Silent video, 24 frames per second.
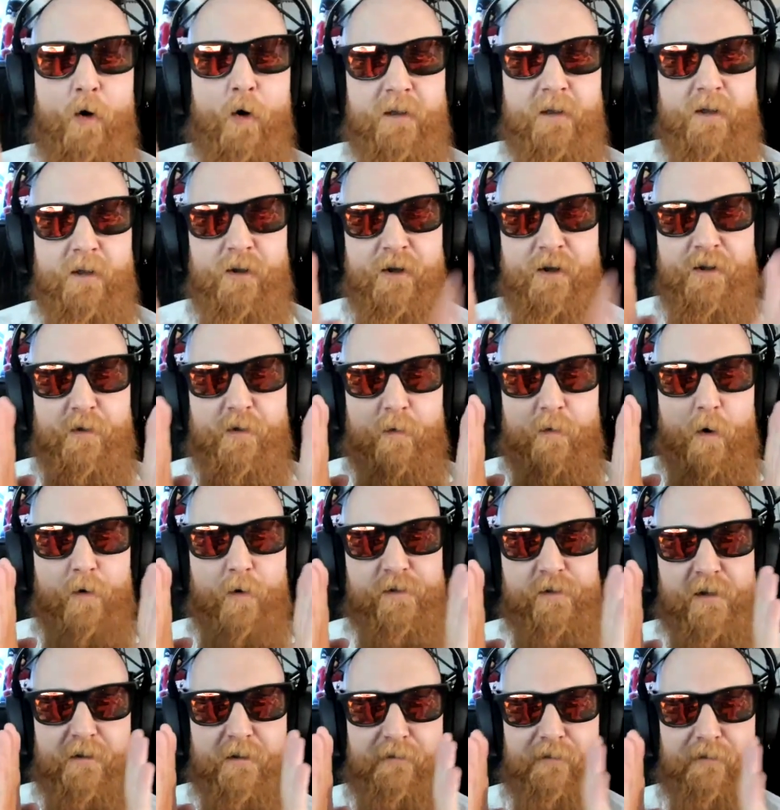look at the rows
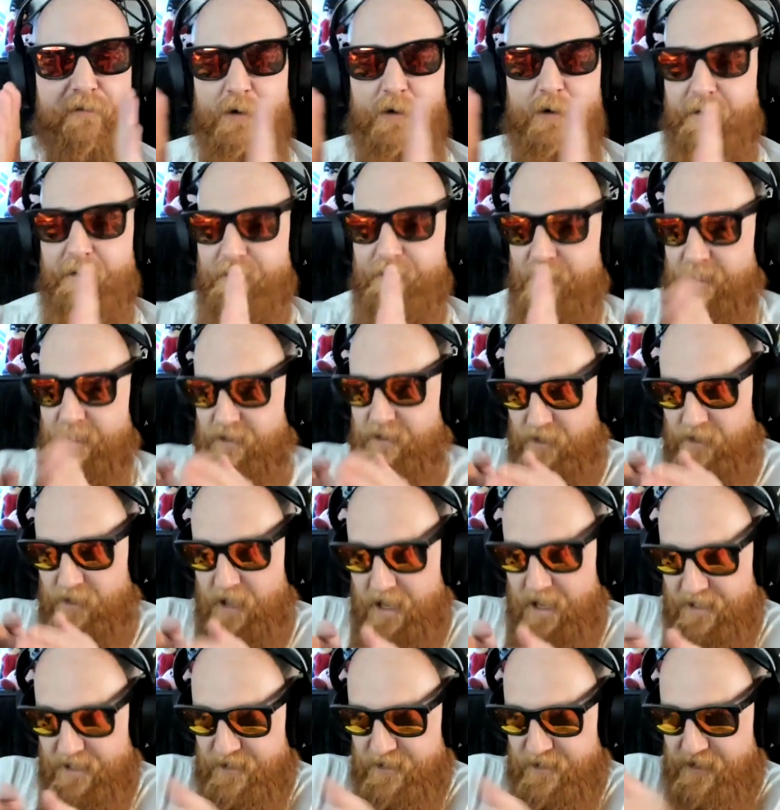on the field of like the
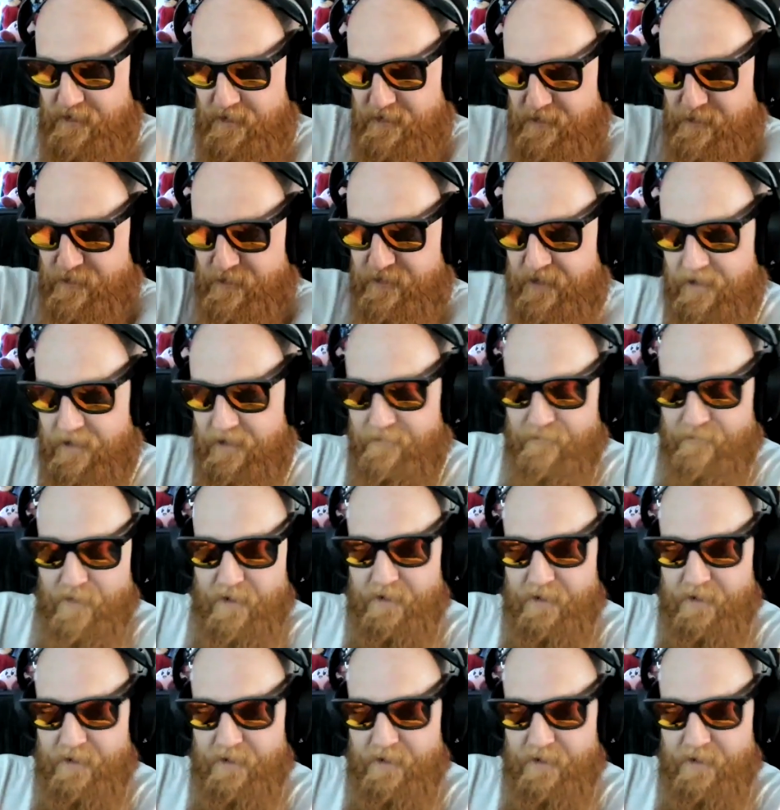lines and the just like fucking